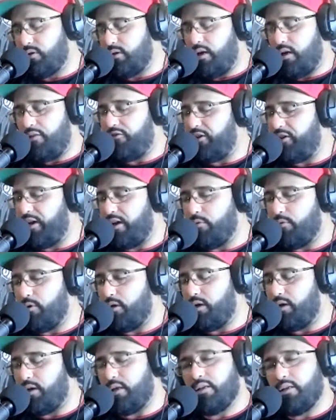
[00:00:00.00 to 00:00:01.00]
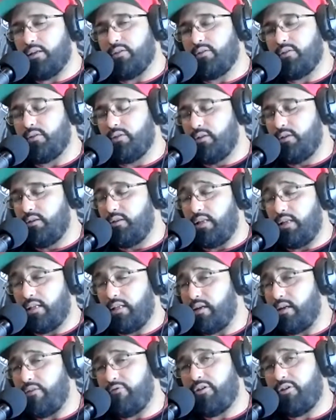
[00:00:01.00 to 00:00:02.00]
I forget what it is.
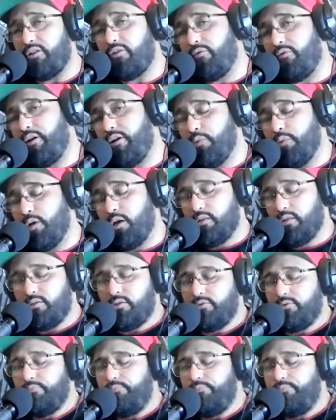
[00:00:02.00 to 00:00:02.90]
That's every 3 months.